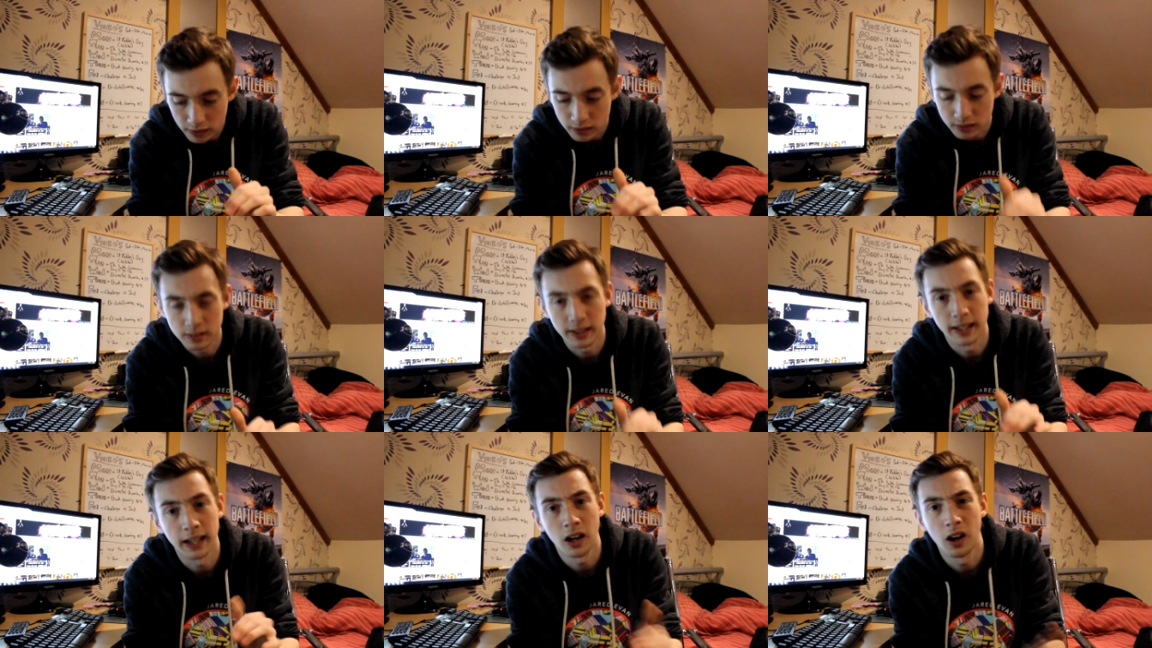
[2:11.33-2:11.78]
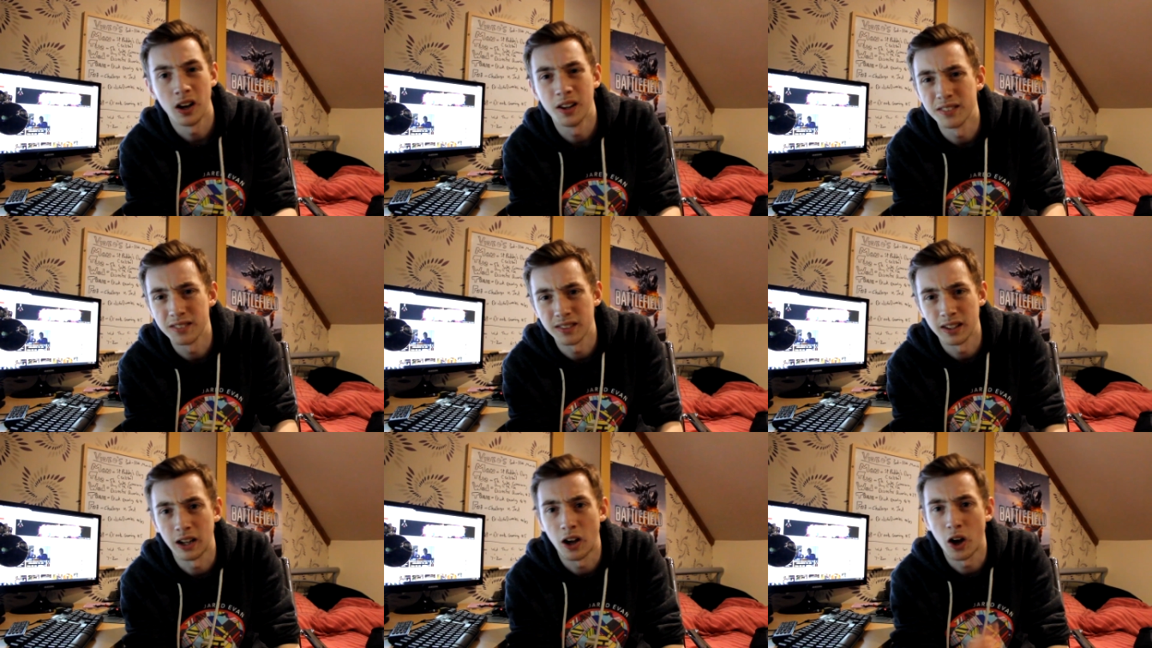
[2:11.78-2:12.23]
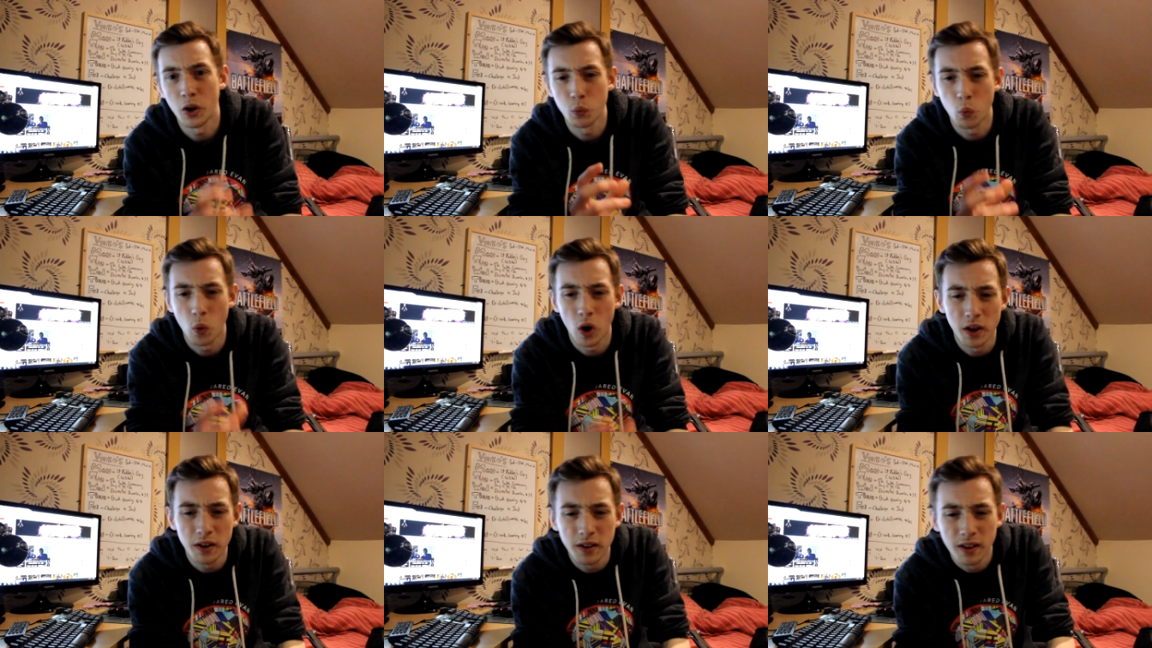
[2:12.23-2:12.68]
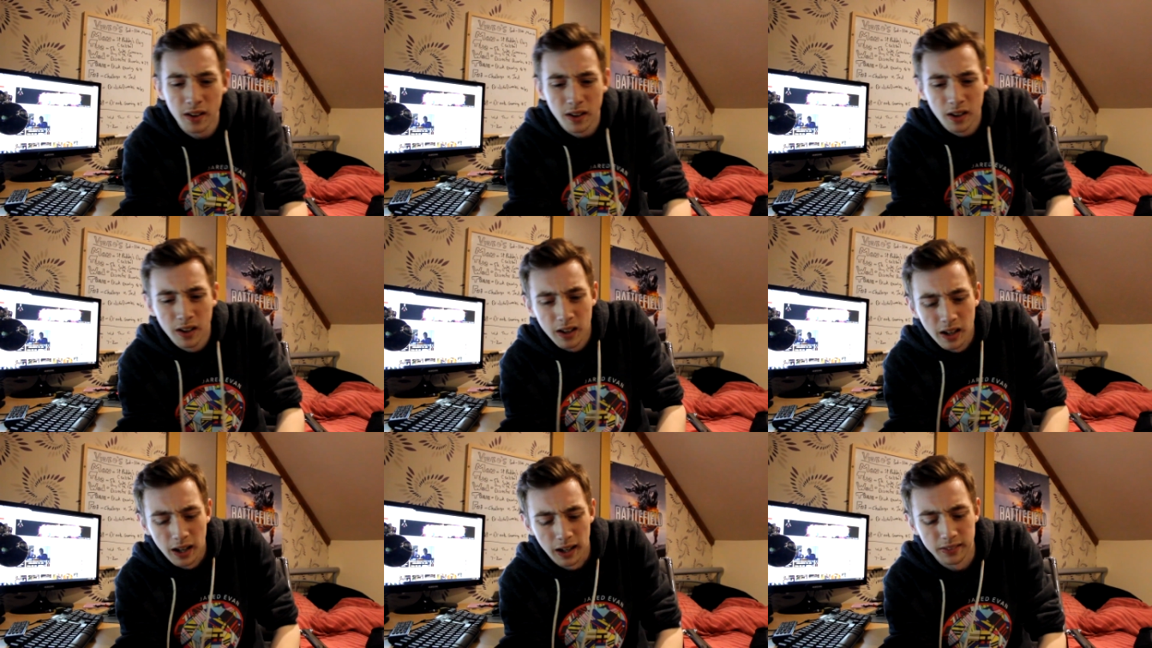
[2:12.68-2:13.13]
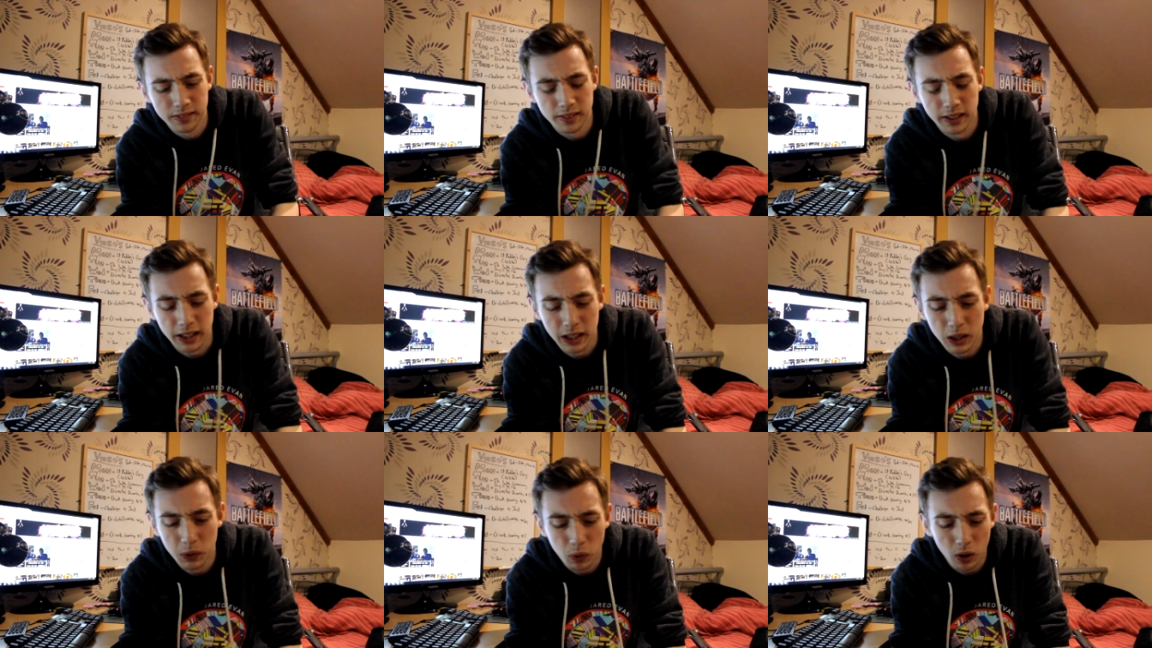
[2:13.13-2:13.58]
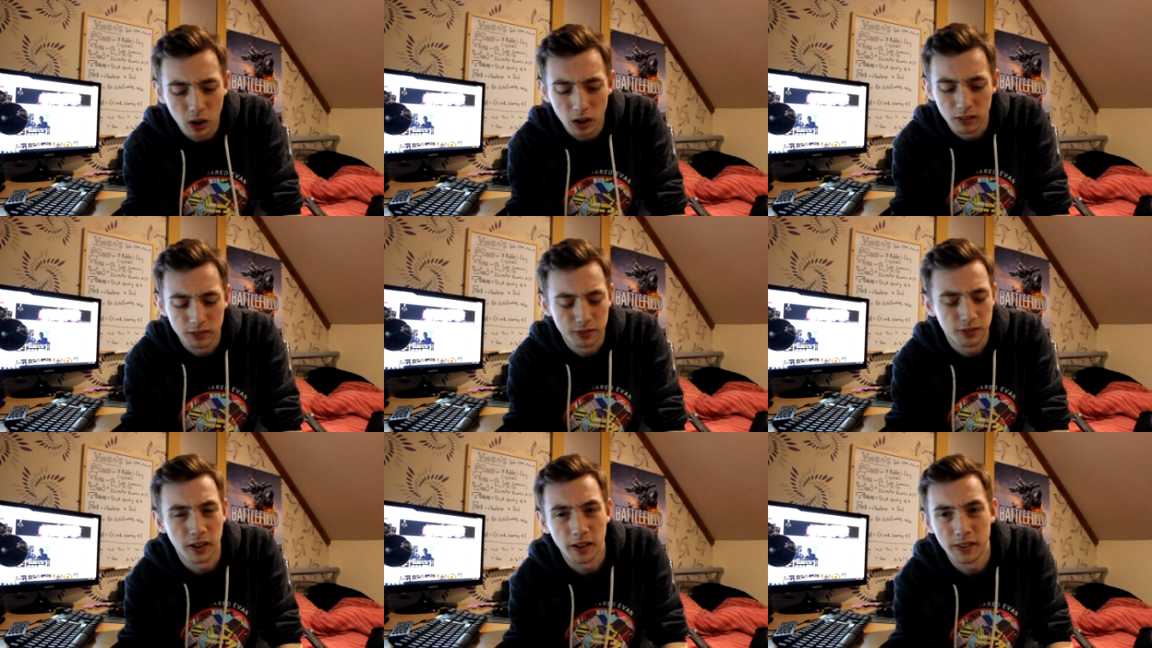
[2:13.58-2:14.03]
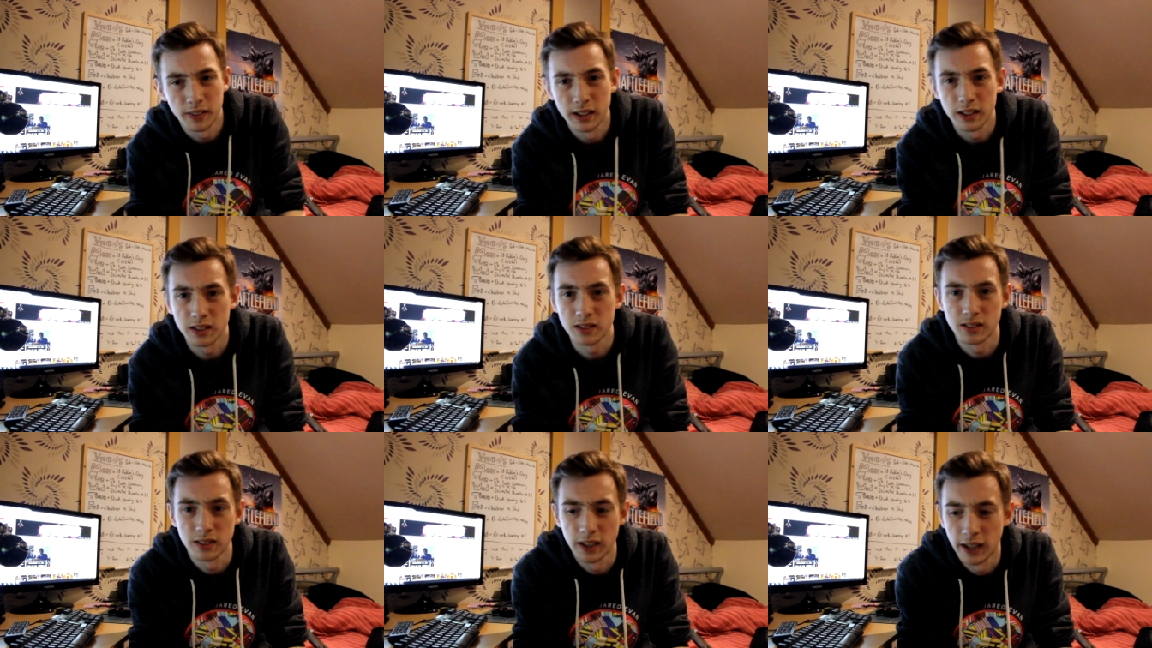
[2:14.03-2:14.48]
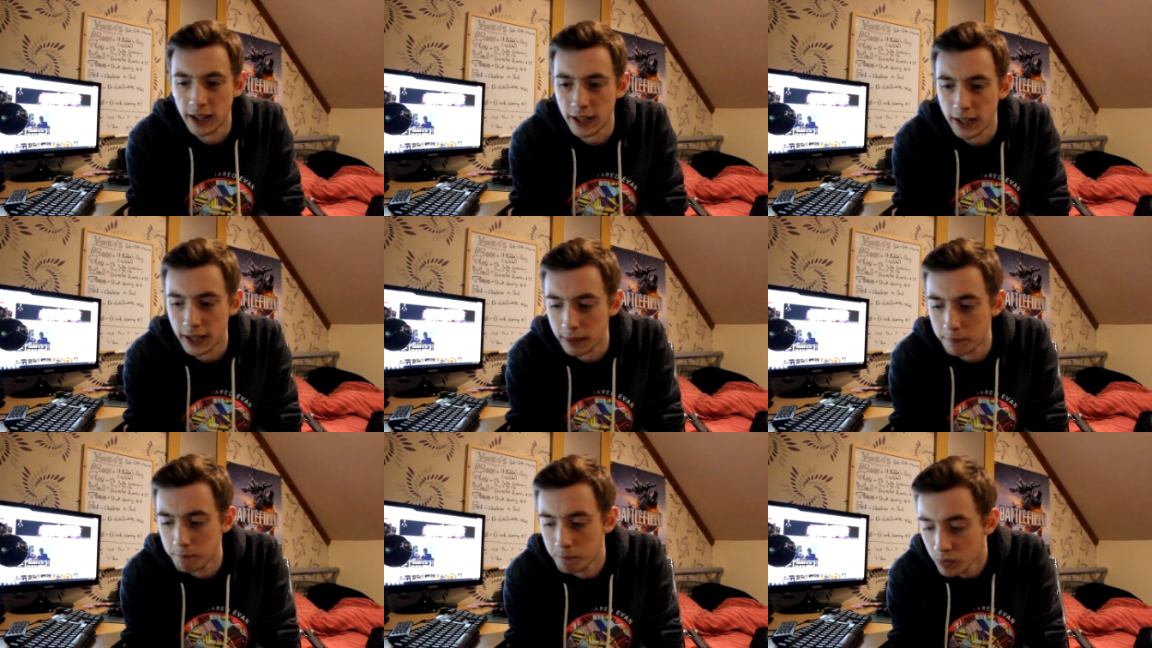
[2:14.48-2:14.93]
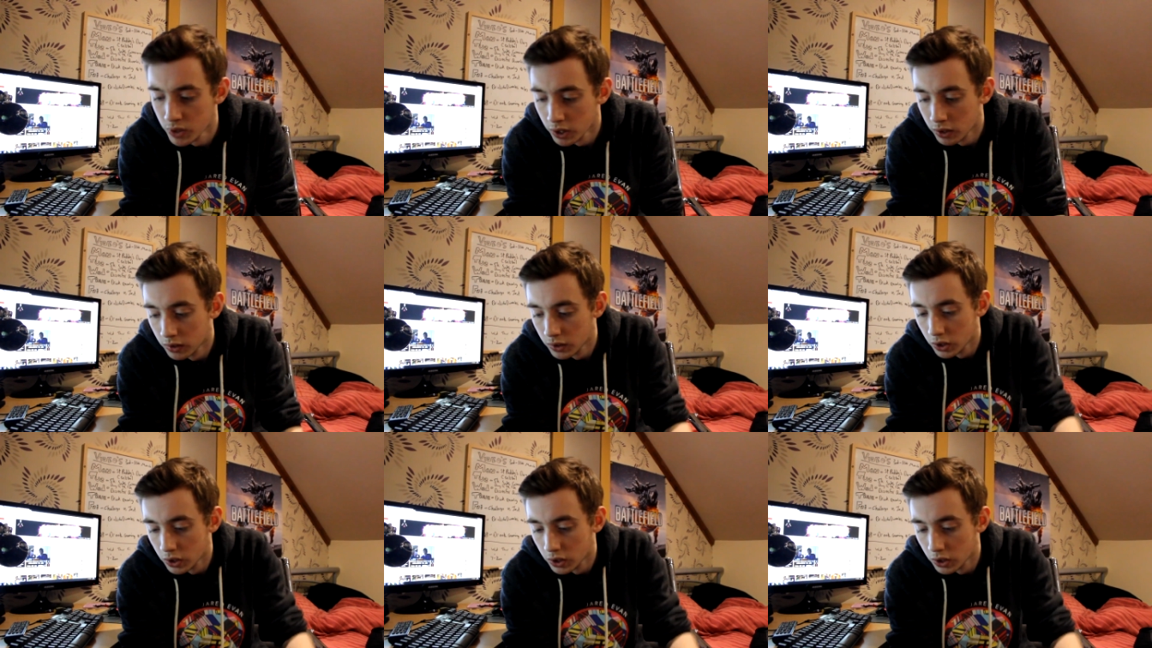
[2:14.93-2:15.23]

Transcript: it's like, it's like had 1 I was like, you know what, fuck this. Um,